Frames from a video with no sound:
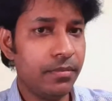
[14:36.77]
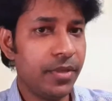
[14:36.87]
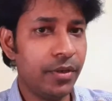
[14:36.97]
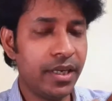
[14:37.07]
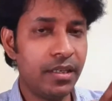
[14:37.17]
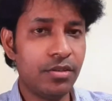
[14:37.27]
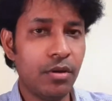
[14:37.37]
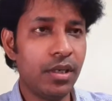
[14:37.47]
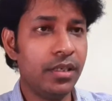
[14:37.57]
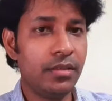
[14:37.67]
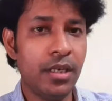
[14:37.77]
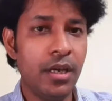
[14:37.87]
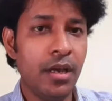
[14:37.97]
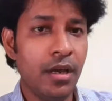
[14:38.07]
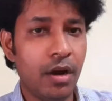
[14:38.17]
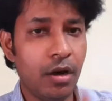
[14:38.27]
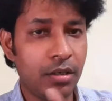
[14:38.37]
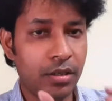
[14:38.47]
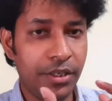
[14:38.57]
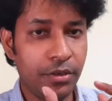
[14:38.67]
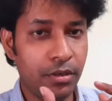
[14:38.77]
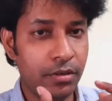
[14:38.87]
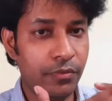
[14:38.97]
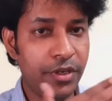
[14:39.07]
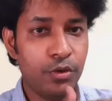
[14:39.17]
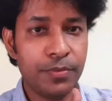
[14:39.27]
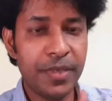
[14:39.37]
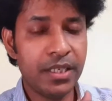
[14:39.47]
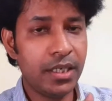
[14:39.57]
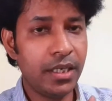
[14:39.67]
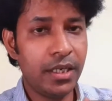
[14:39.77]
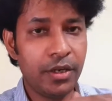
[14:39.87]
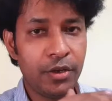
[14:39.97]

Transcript: You can install it on your Windows PC,